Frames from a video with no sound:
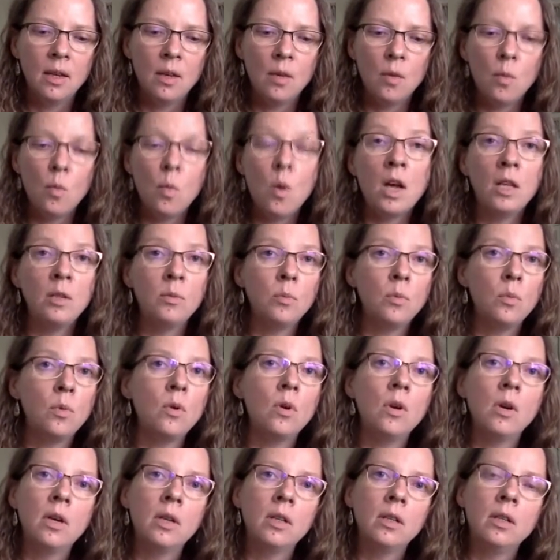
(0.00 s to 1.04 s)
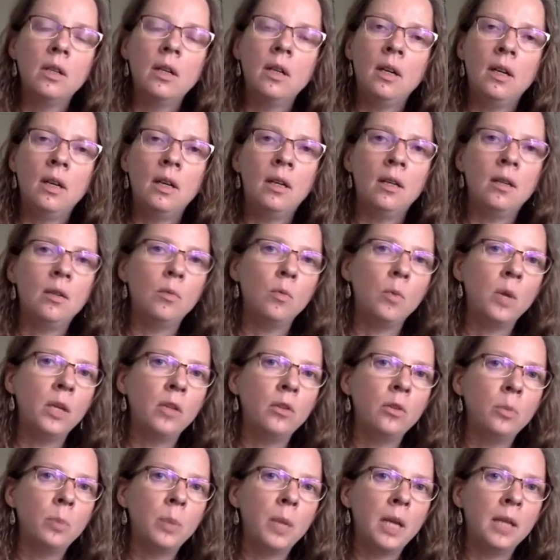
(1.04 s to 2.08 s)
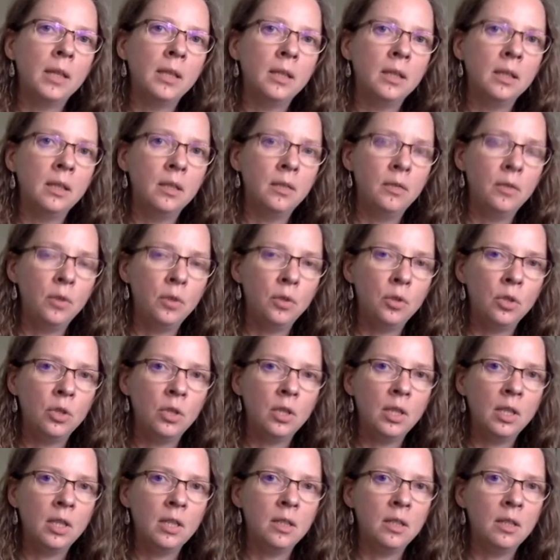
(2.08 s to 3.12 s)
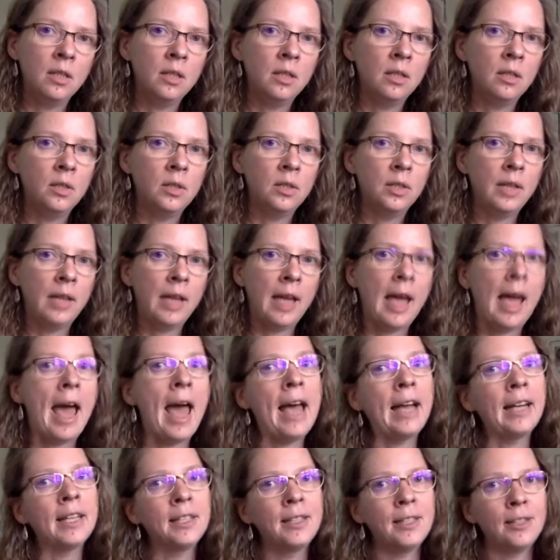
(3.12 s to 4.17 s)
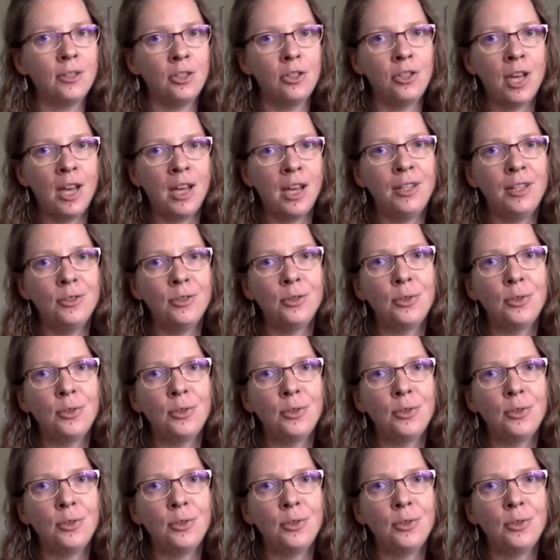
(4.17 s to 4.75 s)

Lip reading: One more way to practice diffusion is this exercise.